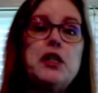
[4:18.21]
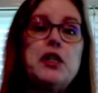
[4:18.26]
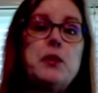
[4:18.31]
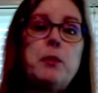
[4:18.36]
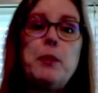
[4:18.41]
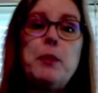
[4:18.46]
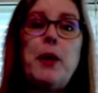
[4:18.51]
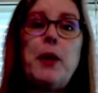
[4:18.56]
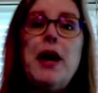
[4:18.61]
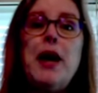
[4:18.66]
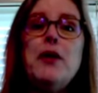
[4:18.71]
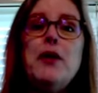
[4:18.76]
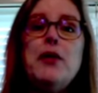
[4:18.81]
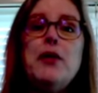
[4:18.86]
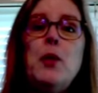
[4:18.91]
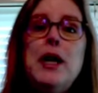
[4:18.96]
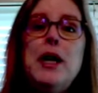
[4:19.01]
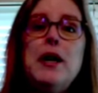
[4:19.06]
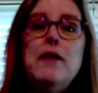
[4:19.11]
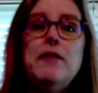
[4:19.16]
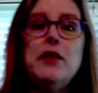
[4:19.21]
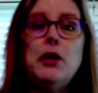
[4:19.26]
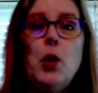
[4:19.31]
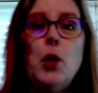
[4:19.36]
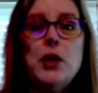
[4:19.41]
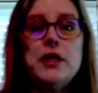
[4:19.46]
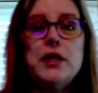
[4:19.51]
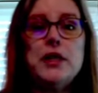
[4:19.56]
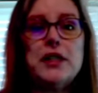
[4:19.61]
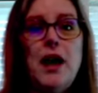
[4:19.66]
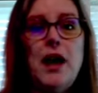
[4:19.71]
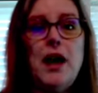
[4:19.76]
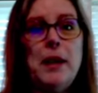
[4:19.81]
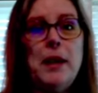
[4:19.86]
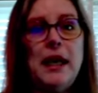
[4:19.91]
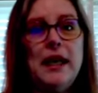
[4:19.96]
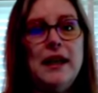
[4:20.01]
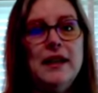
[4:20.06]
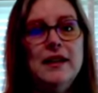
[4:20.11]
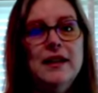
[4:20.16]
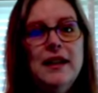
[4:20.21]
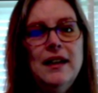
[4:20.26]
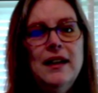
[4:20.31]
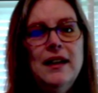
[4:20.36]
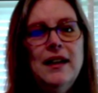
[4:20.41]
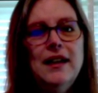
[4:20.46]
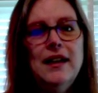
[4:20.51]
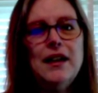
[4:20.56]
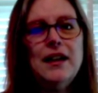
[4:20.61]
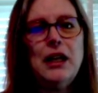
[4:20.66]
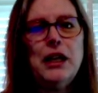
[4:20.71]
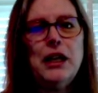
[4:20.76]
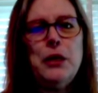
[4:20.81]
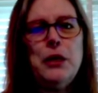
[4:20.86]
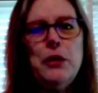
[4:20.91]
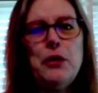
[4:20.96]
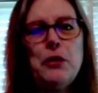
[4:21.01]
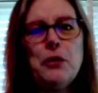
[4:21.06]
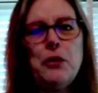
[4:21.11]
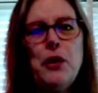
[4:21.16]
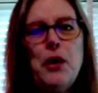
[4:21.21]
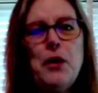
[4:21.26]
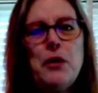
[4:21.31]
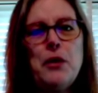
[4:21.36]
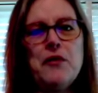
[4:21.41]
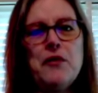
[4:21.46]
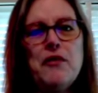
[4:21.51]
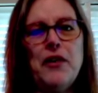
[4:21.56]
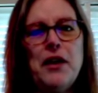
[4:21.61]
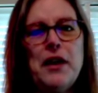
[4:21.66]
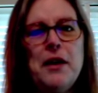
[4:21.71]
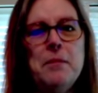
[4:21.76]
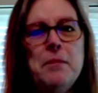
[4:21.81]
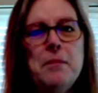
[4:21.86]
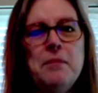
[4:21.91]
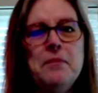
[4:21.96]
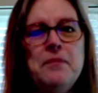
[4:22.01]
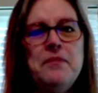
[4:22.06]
Prepare the way of the Lord's coming, clear the road for him.